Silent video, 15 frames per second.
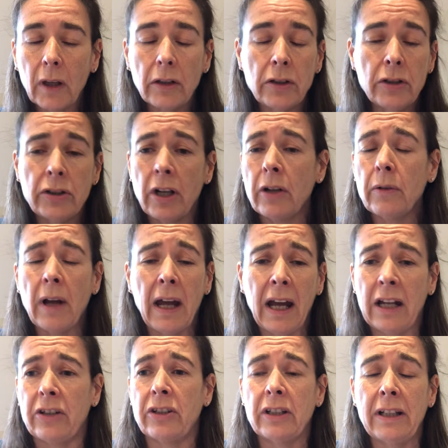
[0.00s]
You don't
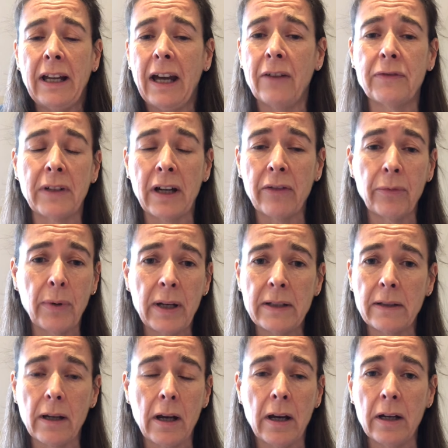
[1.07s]
actually have to have
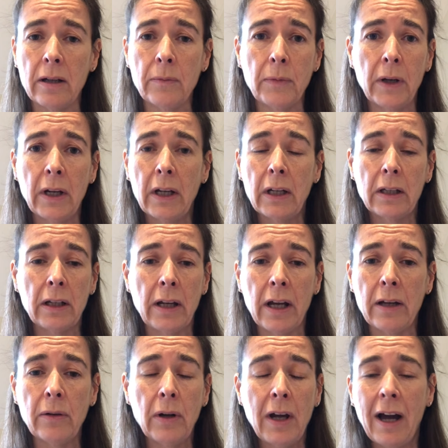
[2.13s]
weights at home. You
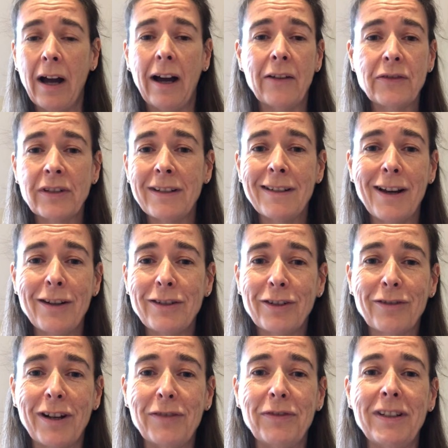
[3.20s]
know, I've seen loads of
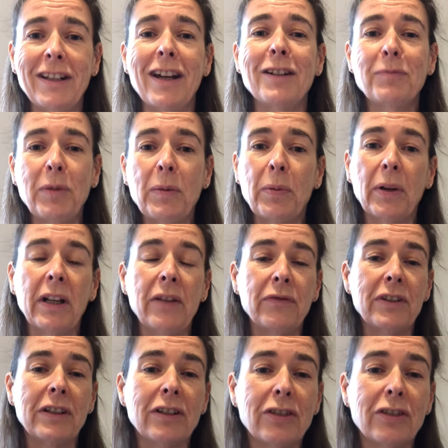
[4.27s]
great videos. People are lifting